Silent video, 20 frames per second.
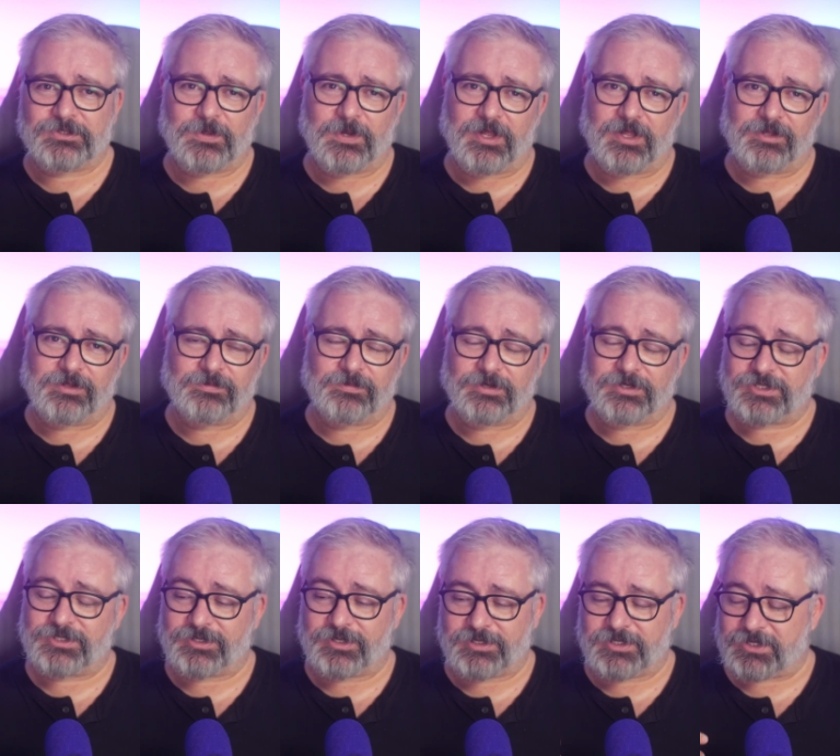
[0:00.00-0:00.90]
as well,
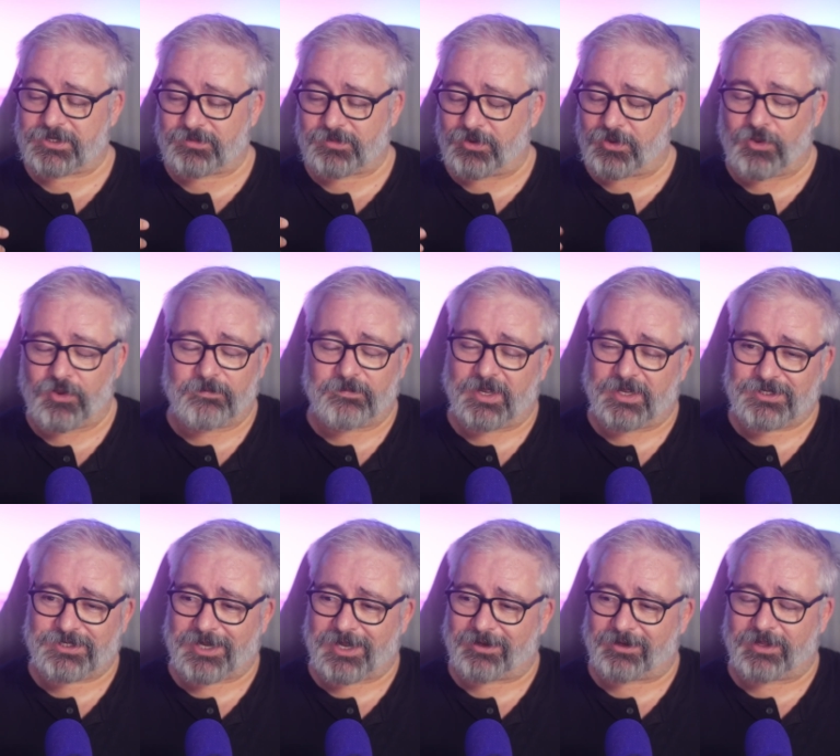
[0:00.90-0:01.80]
which just will hurt
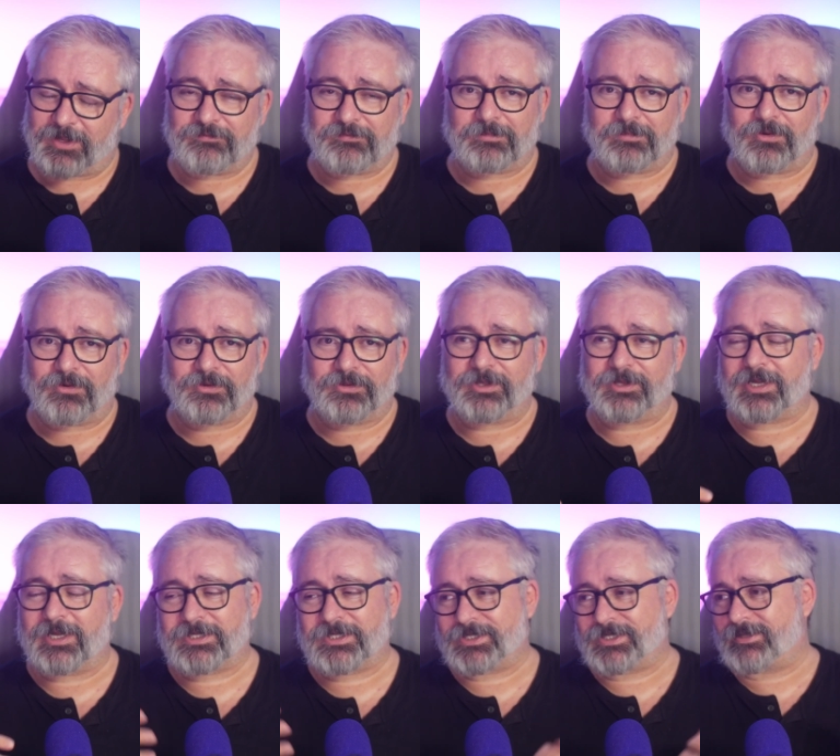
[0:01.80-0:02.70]
my channel even more
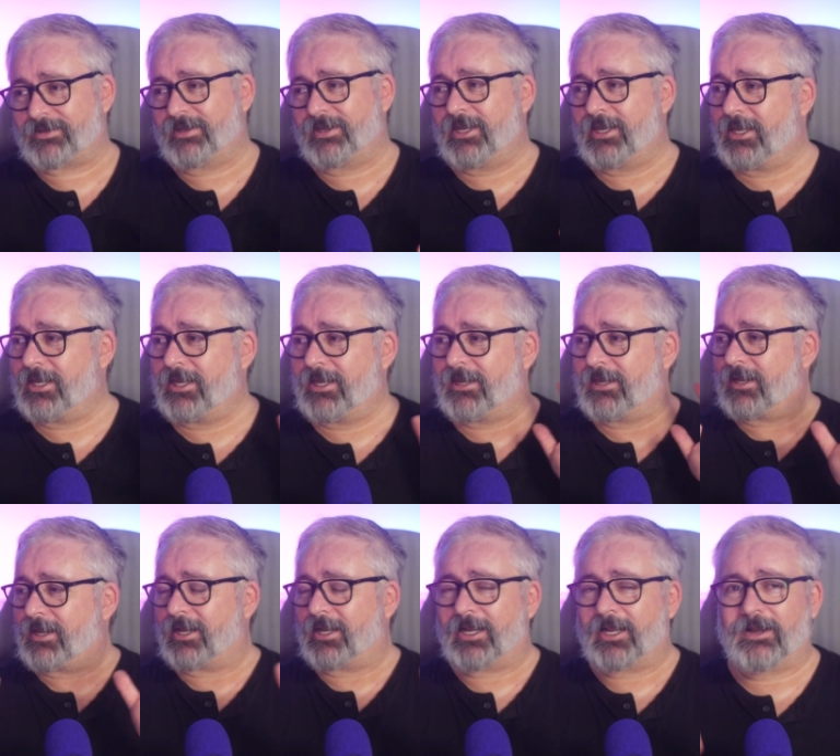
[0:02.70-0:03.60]
than
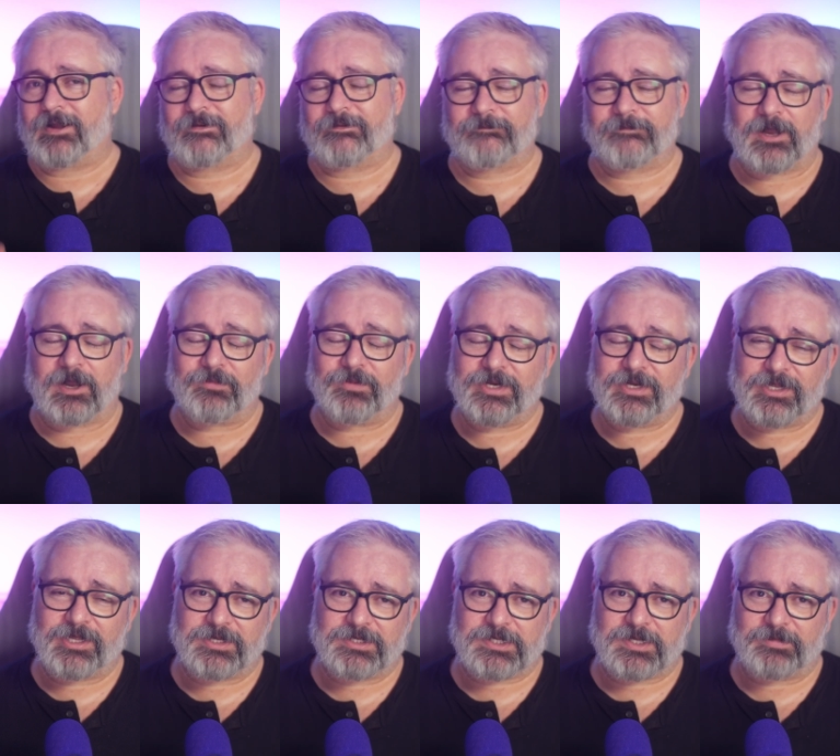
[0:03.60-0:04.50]
I
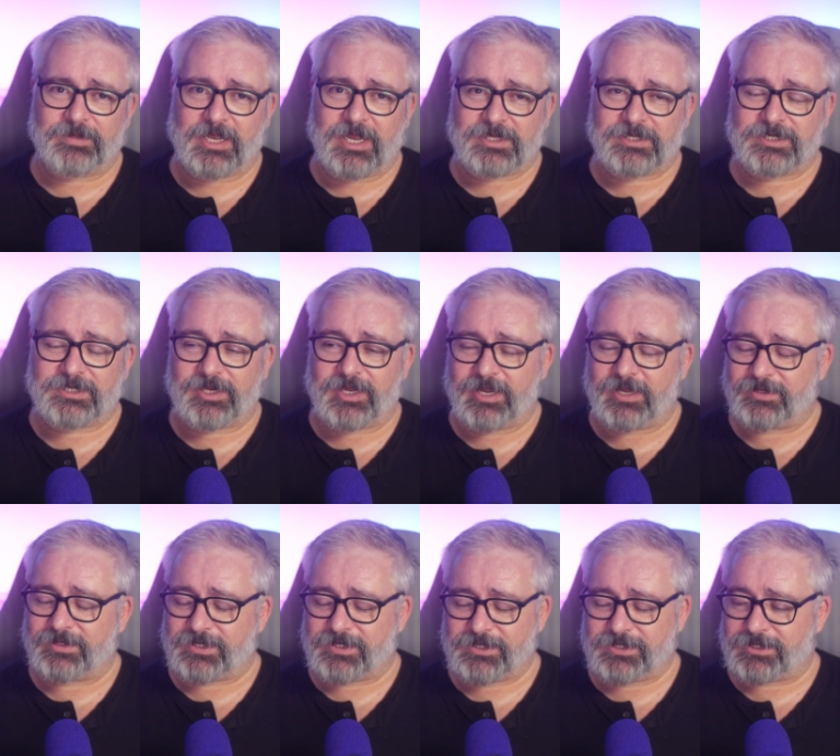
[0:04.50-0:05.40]
wanted to get something out today,
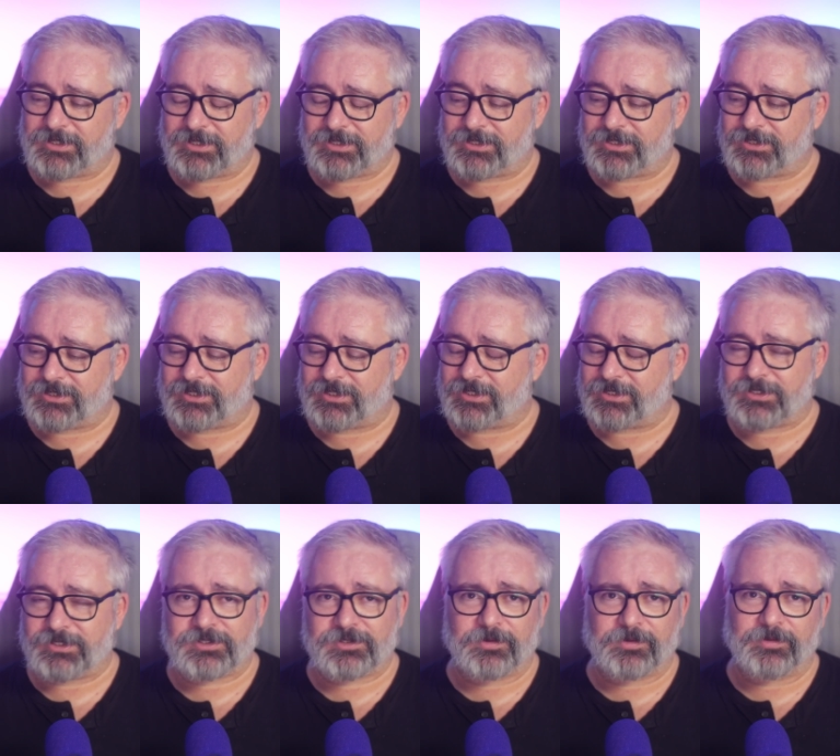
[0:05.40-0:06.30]
and this
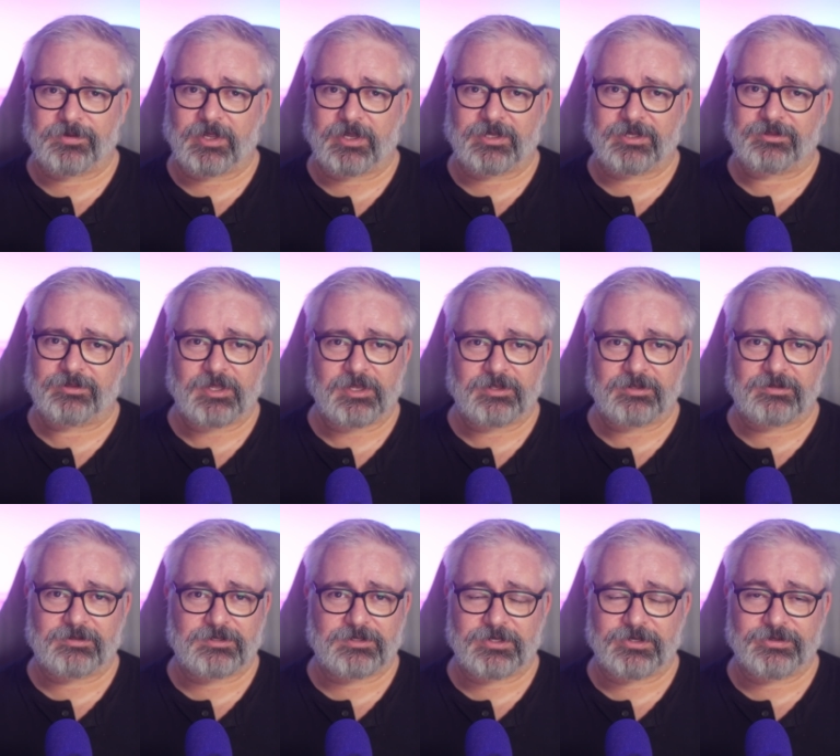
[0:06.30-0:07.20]
is all I could
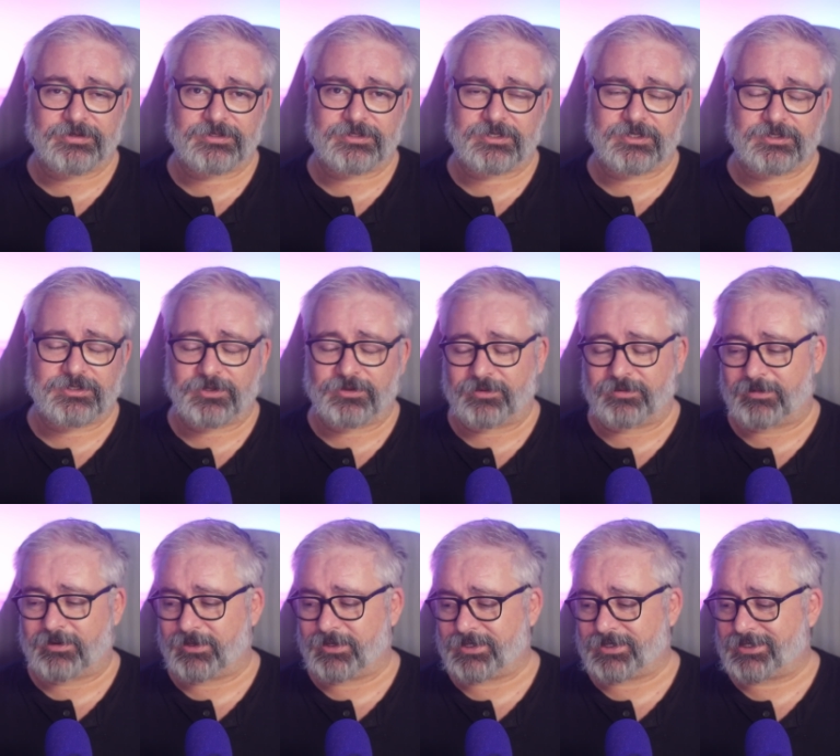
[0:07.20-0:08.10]
think to
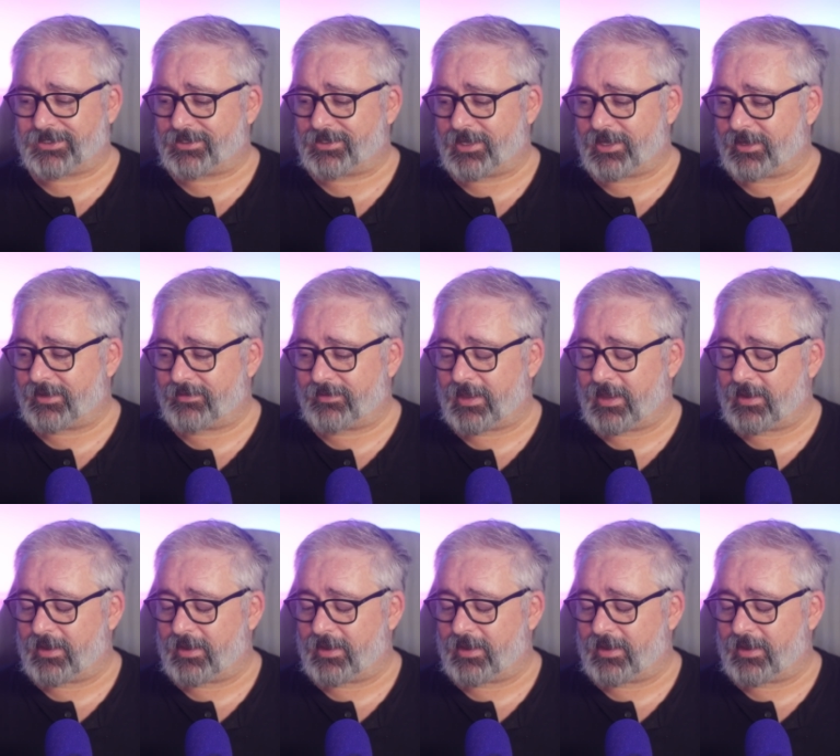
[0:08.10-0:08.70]
do, because